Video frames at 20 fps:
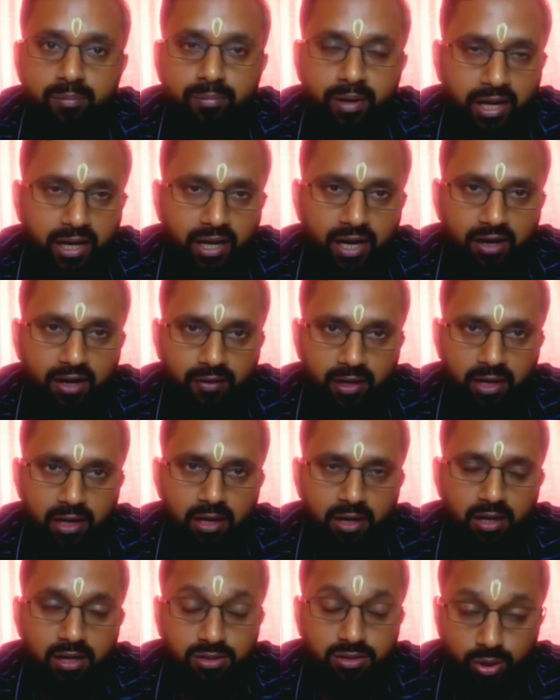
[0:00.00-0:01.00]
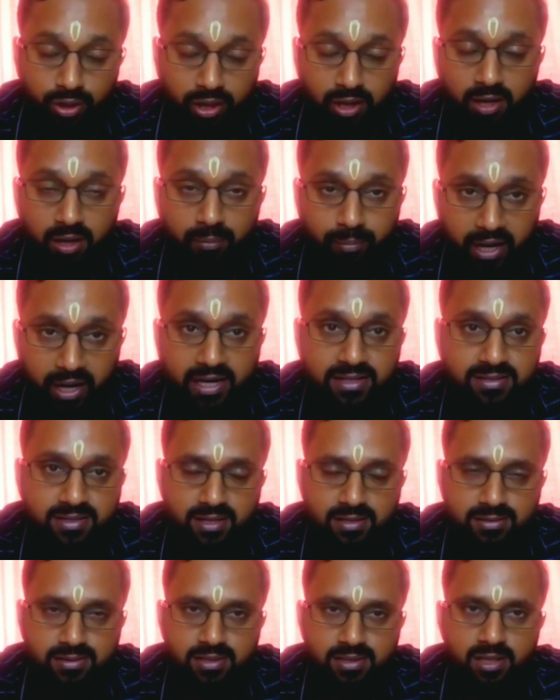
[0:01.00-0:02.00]
brain
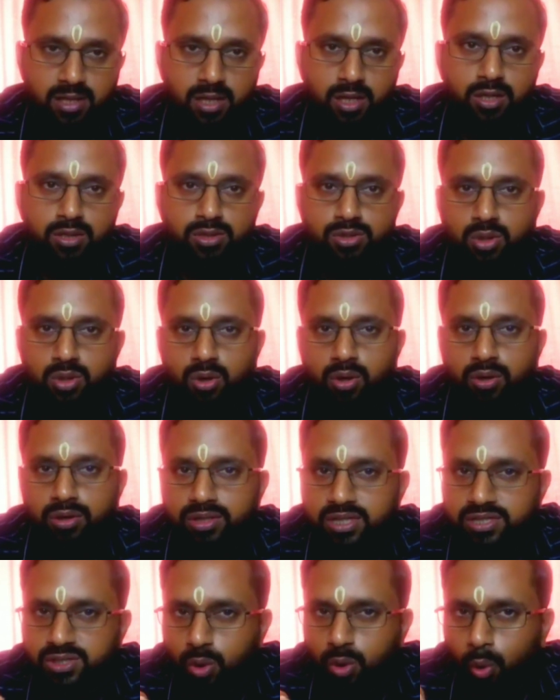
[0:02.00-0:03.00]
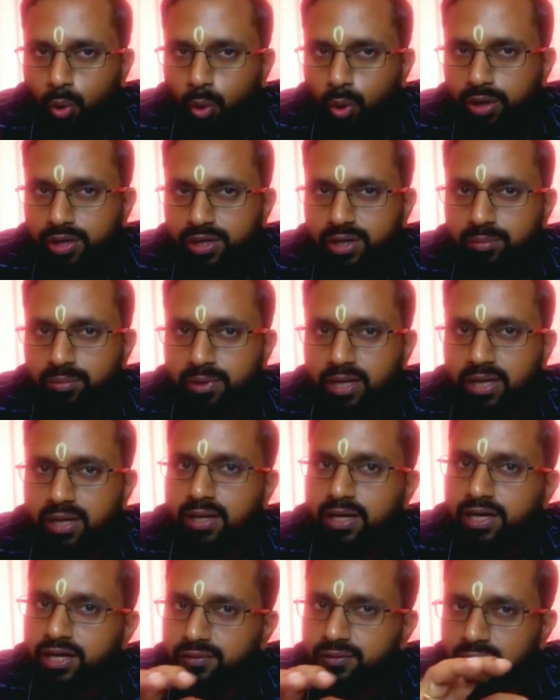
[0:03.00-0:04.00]
cells. So this
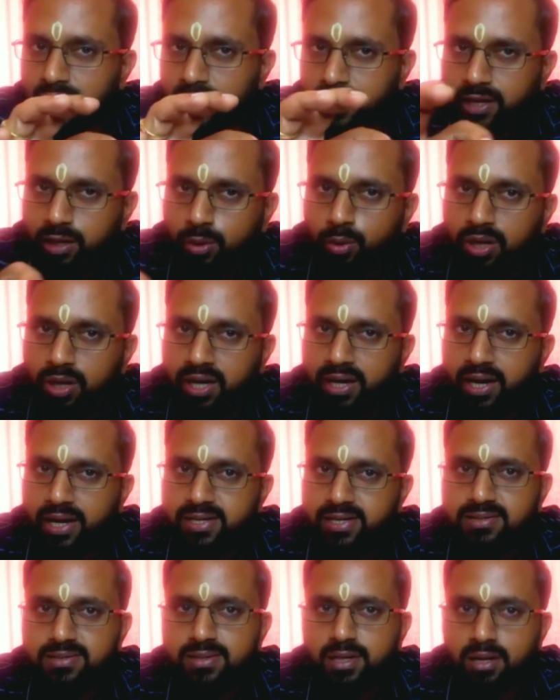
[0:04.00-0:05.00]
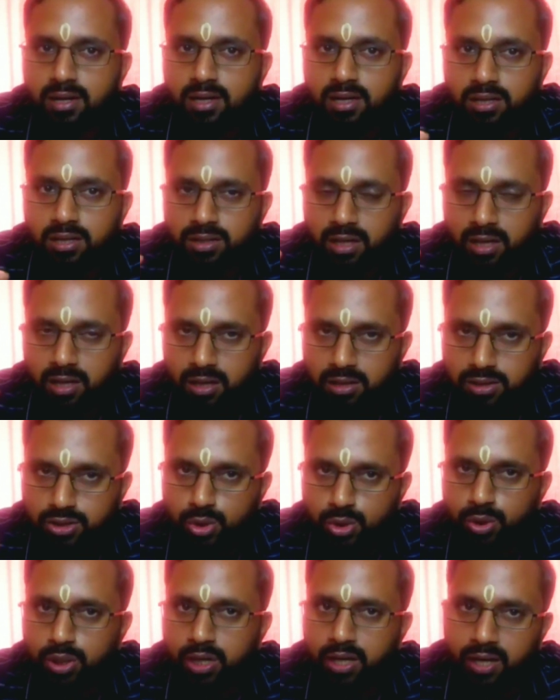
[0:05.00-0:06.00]
oatmeal, it will regularize the
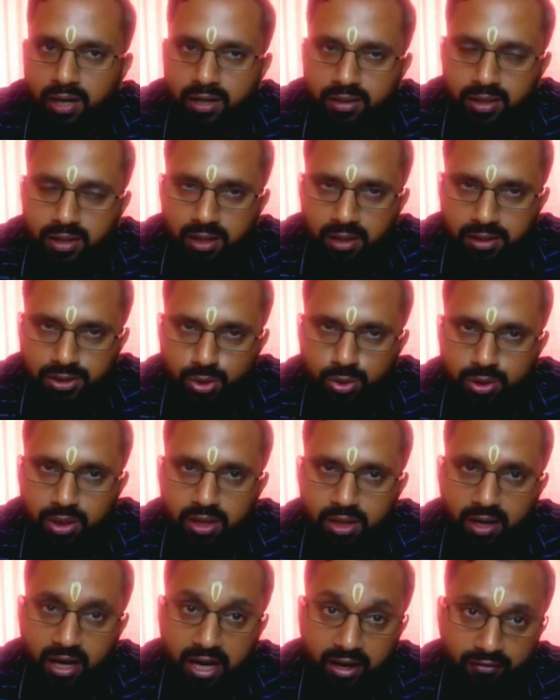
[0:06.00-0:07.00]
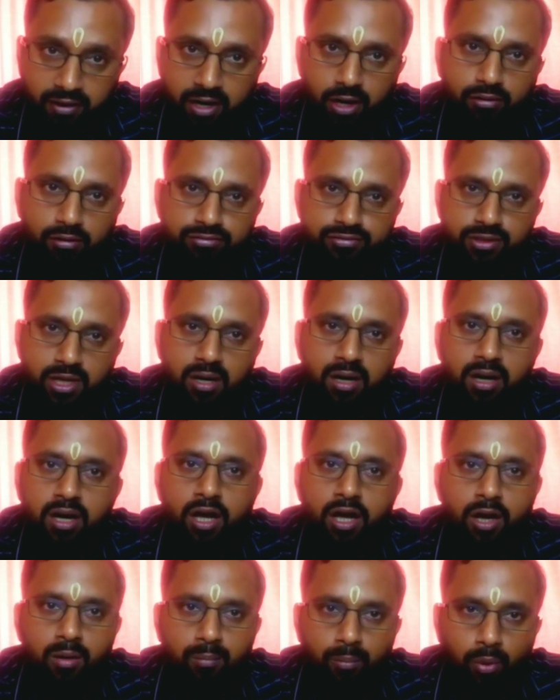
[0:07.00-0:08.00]
sugar level of the
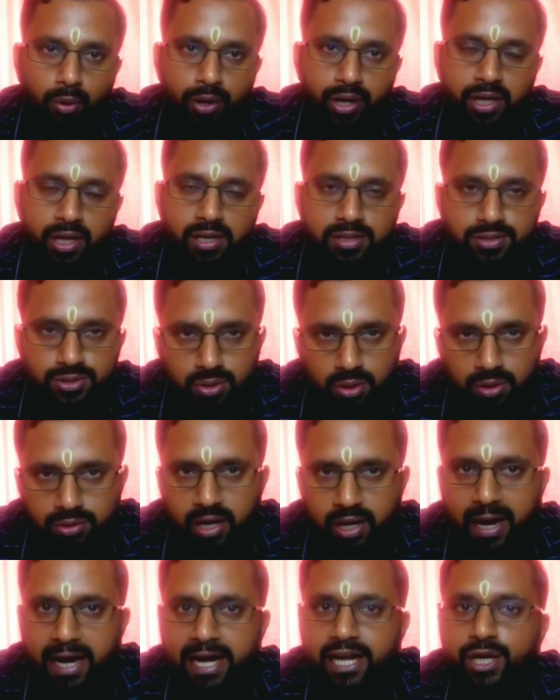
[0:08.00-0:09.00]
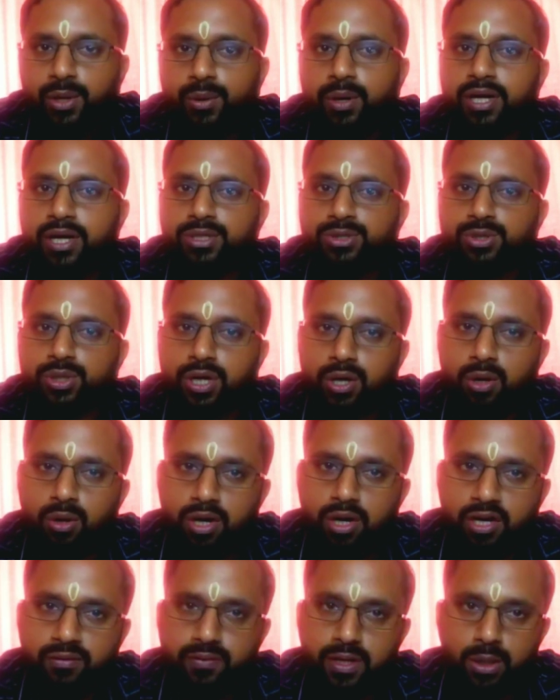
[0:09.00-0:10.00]
body. So the adequate sugar
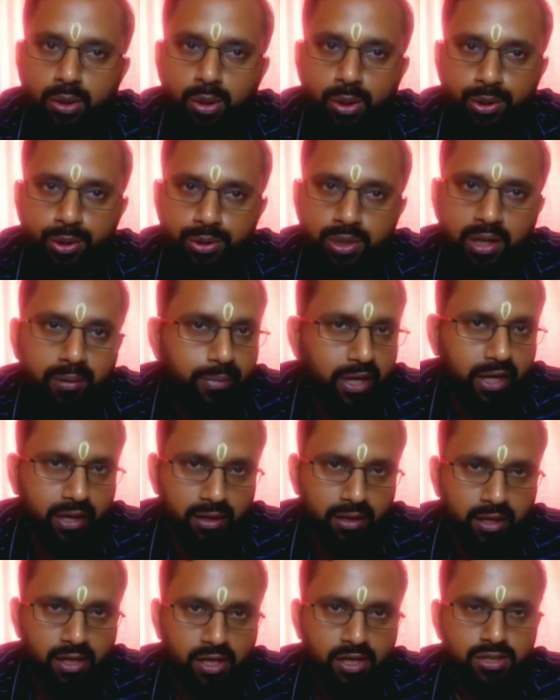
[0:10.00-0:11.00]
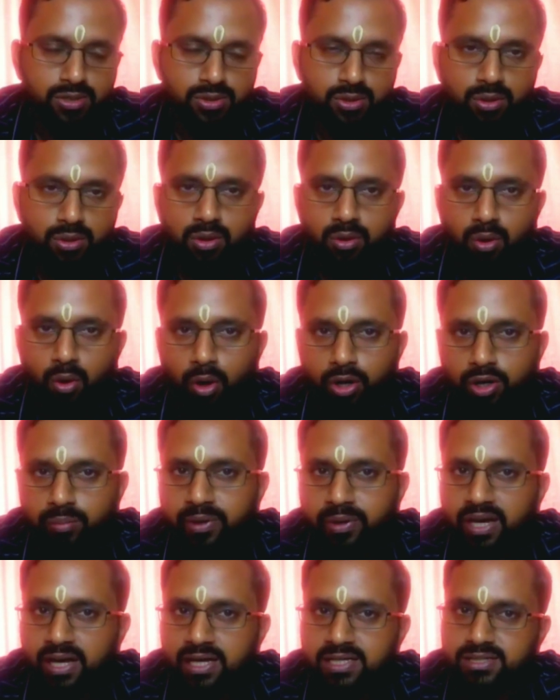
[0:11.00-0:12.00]
only will go to the brain. So
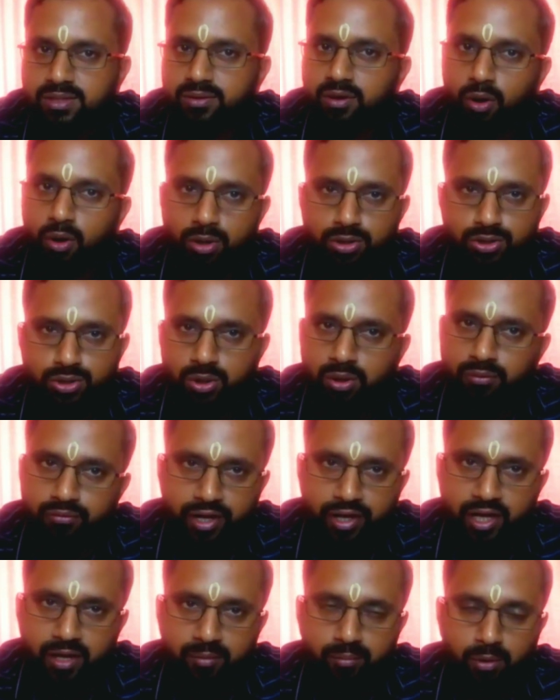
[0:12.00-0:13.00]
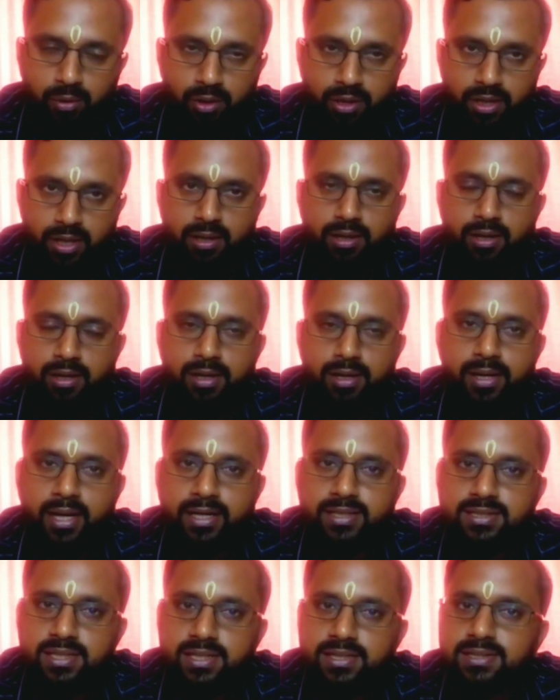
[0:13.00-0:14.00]
oatmeal is also very important.
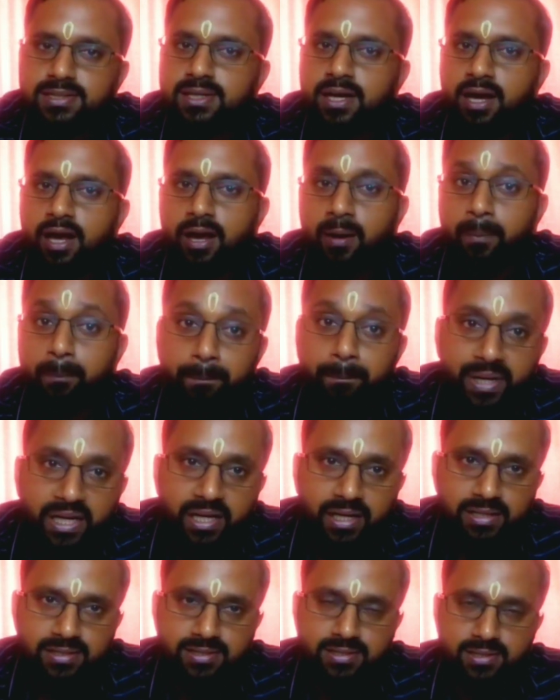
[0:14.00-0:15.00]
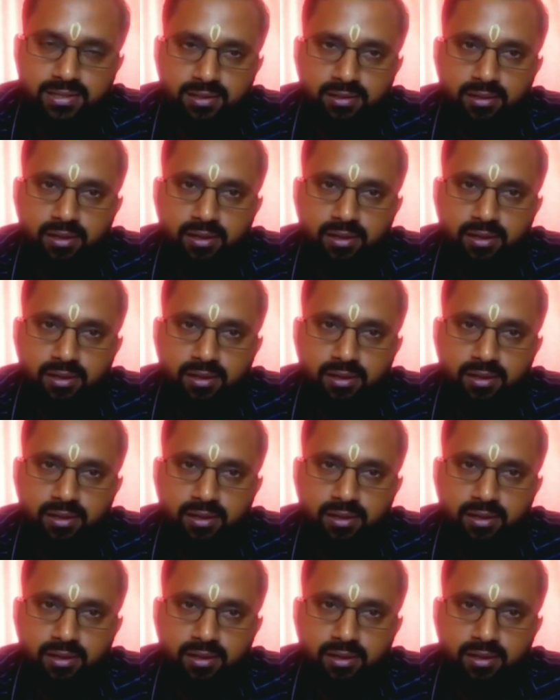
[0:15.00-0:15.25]
Next is beans.